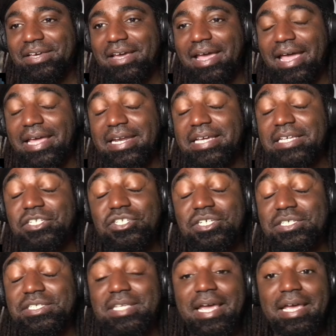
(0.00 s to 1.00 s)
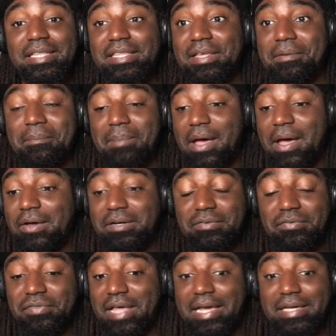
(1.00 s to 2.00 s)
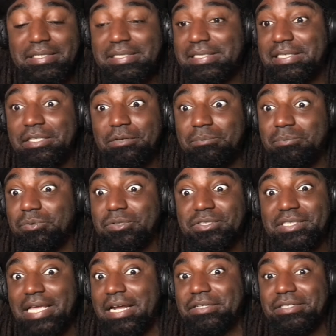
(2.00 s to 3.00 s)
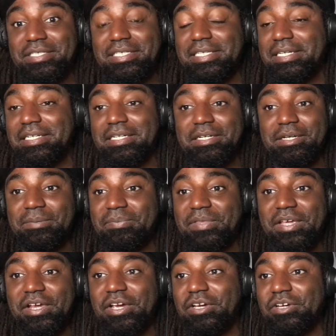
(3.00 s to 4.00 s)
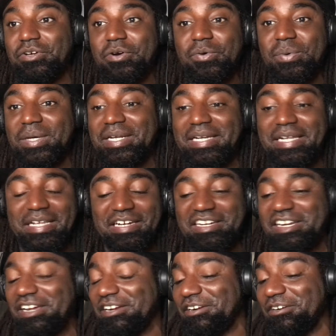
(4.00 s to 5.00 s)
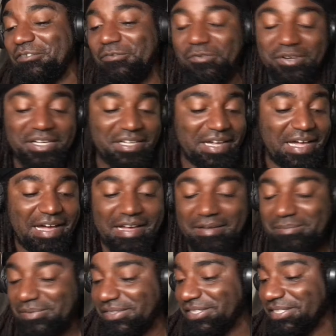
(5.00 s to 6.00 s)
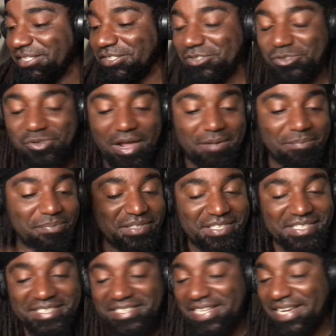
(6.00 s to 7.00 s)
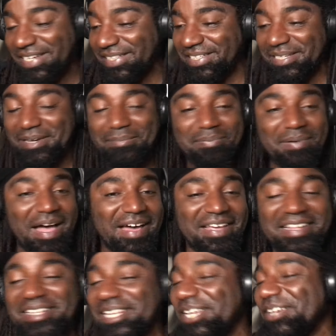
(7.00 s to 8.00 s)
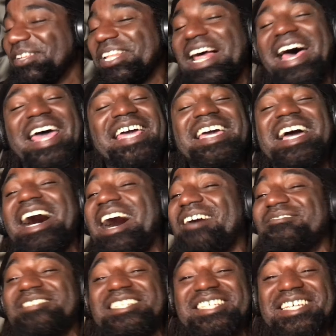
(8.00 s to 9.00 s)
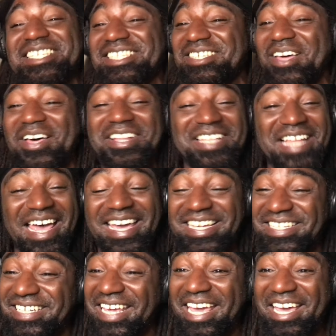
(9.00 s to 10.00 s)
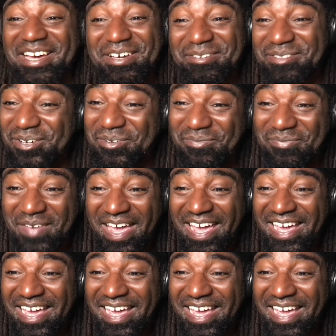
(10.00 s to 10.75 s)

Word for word: And it's just like the amount of like syllables that are sitting up there going in there, the freaking obelisk, droplets, like the apocalypse. Like, I'm just all like, damn, Lupe,